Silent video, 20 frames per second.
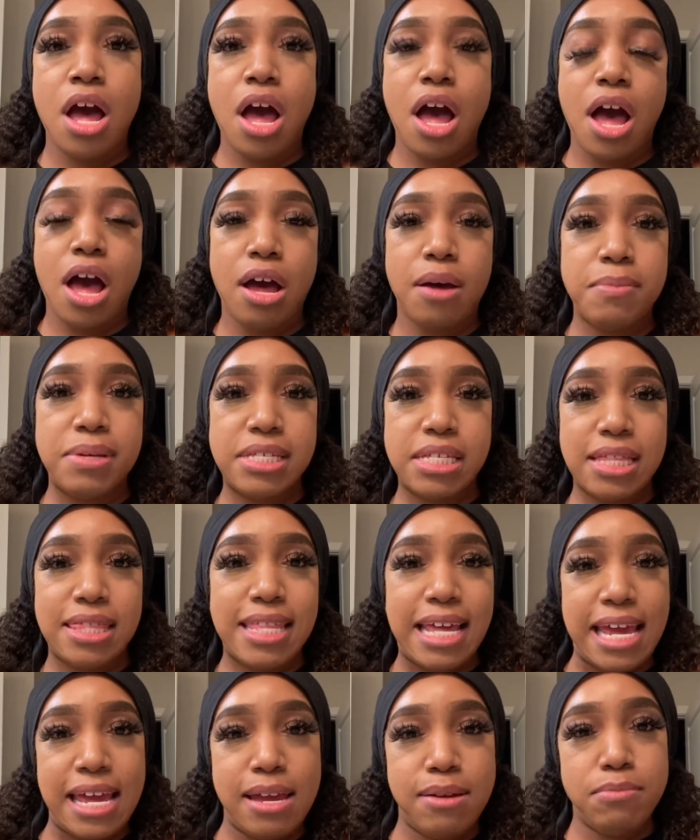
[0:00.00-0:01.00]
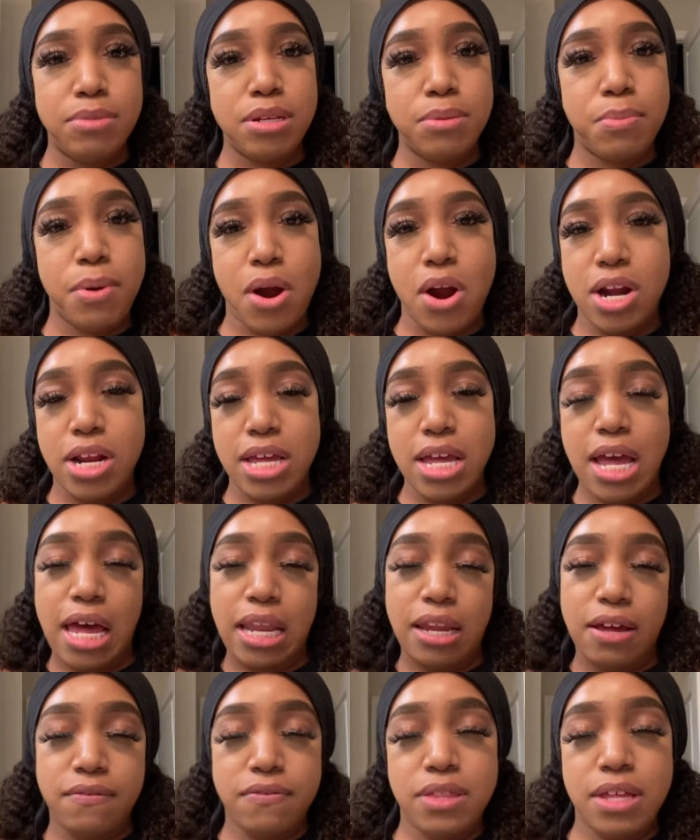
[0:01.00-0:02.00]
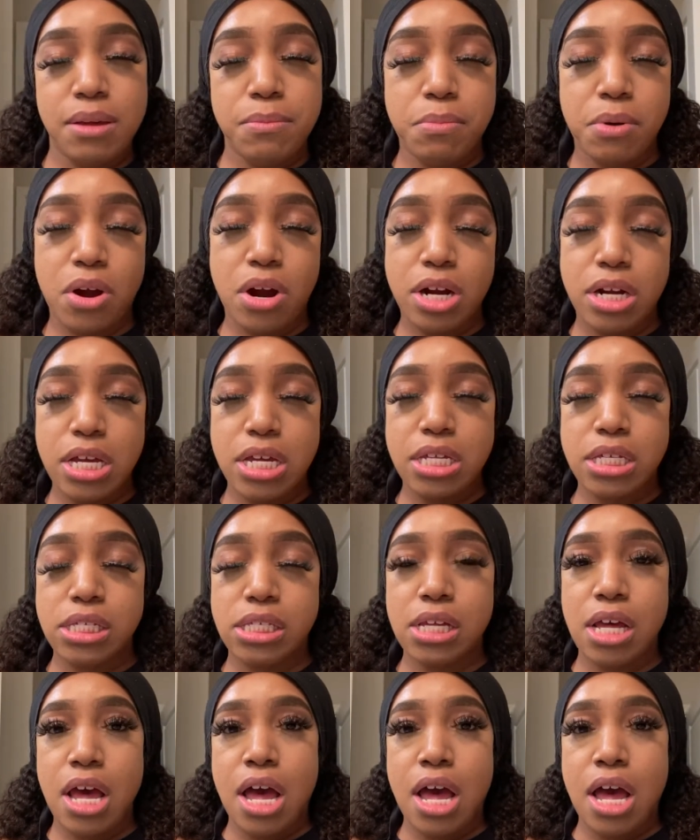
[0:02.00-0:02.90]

Um, it's a themed party. I love theme parties.